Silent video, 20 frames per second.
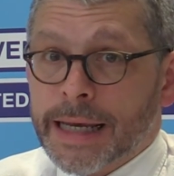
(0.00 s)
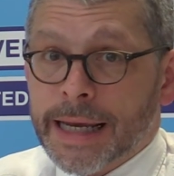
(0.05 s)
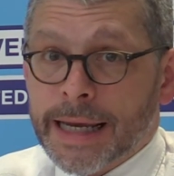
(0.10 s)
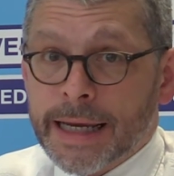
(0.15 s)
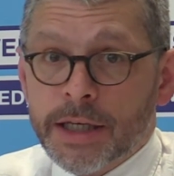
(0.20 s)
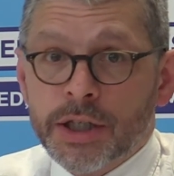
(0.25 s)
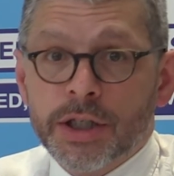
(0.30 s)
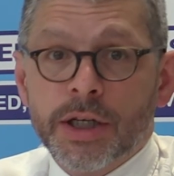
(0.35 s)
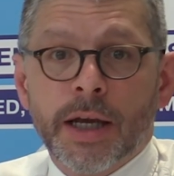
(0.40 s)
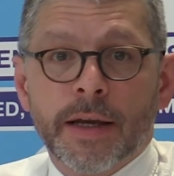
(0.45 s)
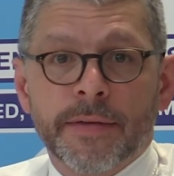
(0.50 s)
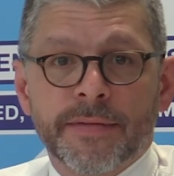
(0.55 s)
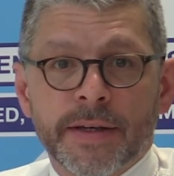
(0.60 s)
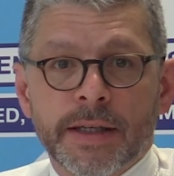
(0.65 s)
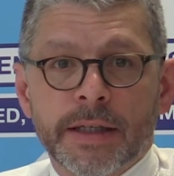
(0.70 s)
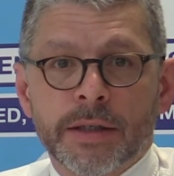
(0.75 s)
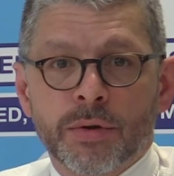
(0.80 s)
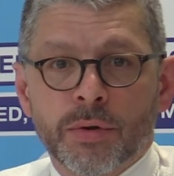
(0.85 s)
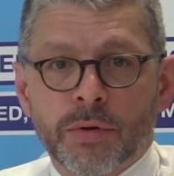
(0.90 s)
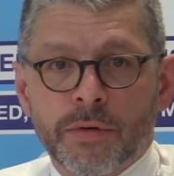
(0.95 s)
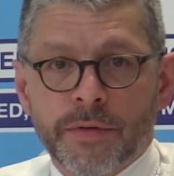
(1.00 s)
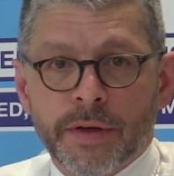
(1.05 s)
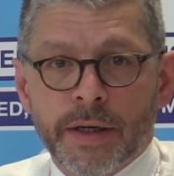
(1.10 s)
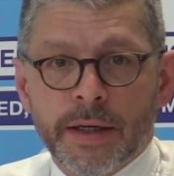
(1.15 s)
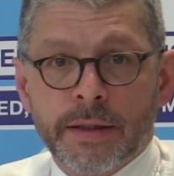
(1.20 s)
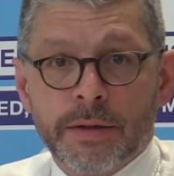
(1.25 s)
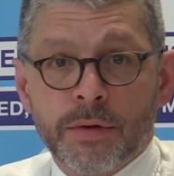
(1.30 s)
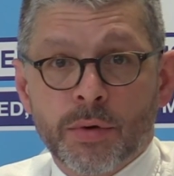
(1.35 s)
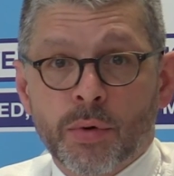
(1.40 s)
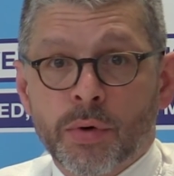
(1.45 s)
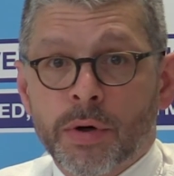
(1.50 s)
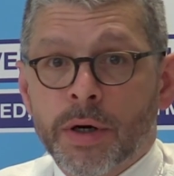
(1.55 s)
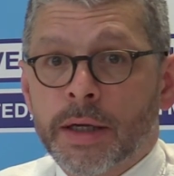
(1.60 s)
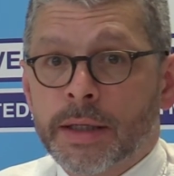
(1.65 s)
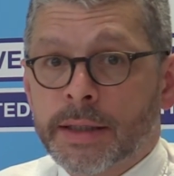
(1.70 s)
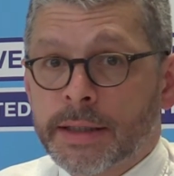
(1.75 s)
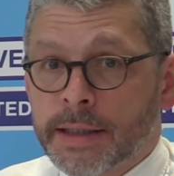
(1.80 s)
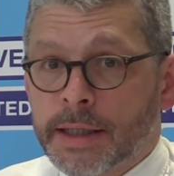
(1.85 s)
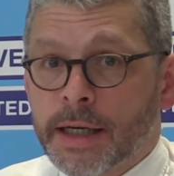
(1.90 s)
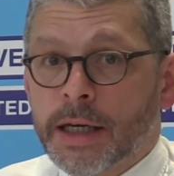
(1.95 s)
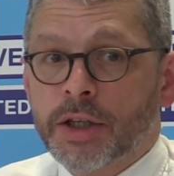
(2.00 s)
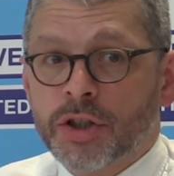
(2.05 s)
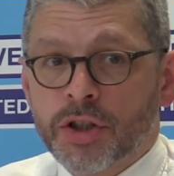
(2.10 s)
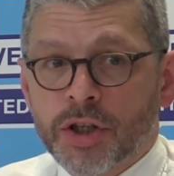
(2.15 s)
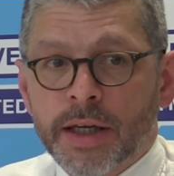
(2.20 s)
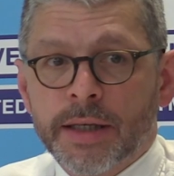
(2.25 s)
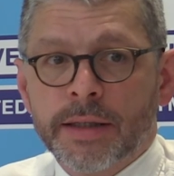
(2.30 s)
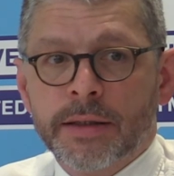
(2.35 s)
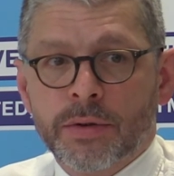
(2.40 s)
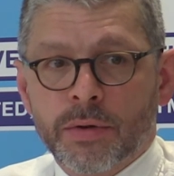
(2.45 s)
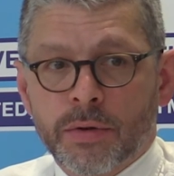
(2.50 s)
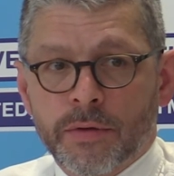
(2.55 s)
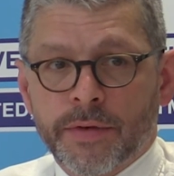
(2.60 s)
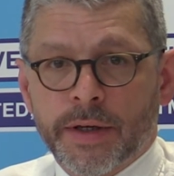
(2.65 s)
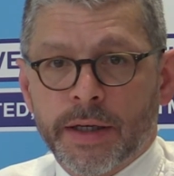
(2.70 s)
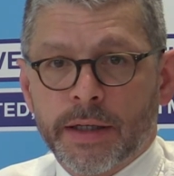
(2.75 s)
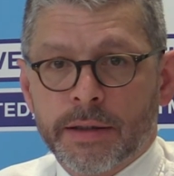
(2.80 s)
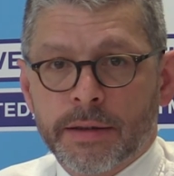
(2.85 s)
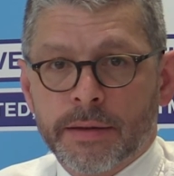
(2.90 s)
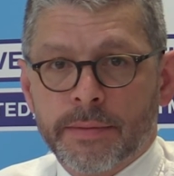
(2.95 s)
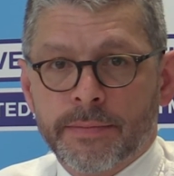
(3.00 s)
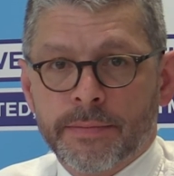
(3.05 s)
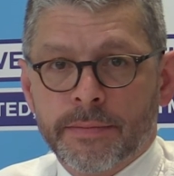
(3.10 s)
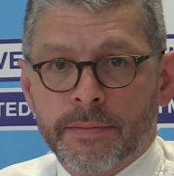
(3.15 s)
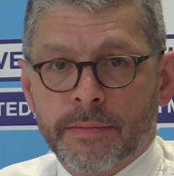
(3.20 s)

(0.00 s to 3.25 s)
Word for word: HIV surveys or DHS surveys.